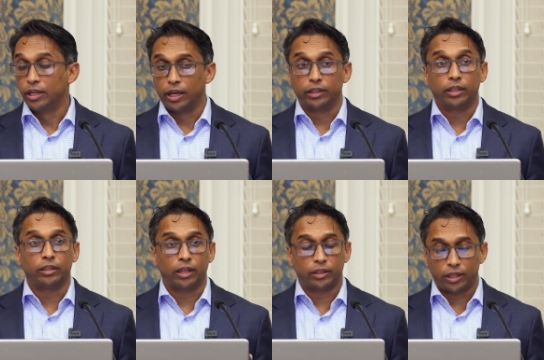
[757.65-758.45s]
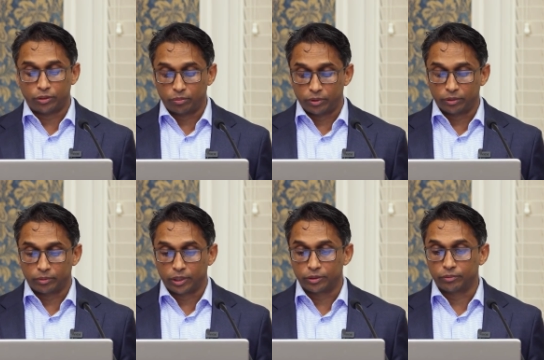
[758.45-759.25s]
and then that's when
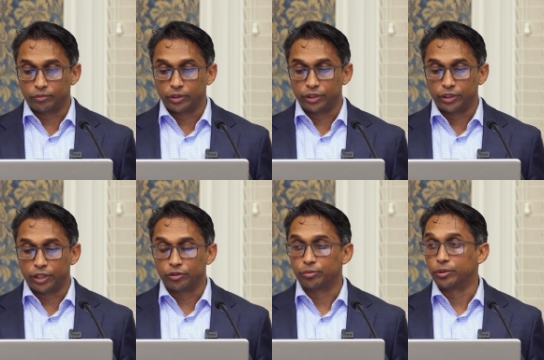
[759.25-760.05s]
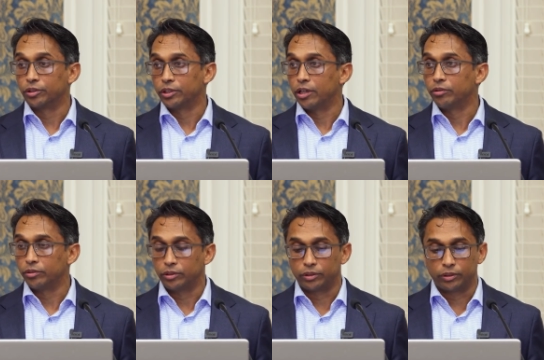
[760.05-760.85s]
it gets really dangerous, because now
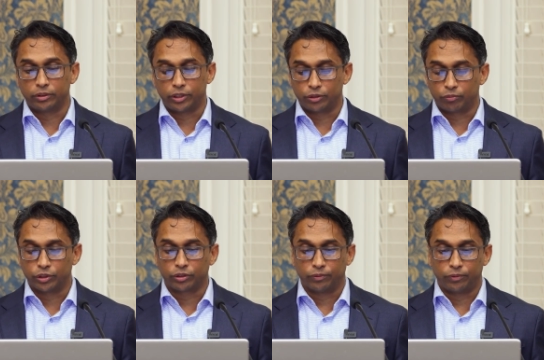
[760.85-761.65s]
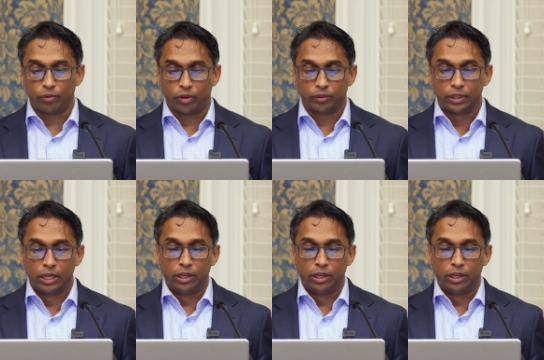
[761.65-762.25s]
there's risk of fall.